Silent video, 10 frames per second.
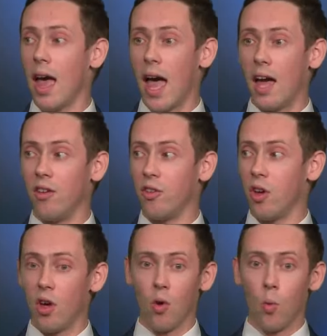and
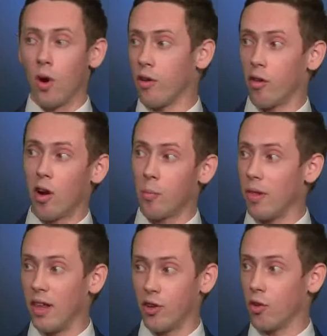what are our
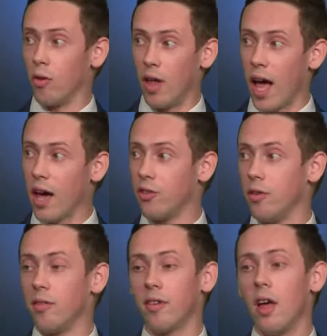political
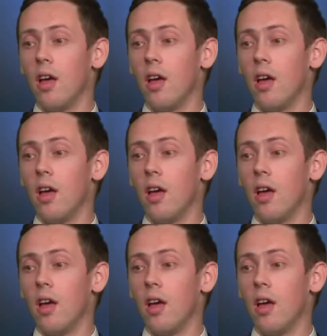attitudes.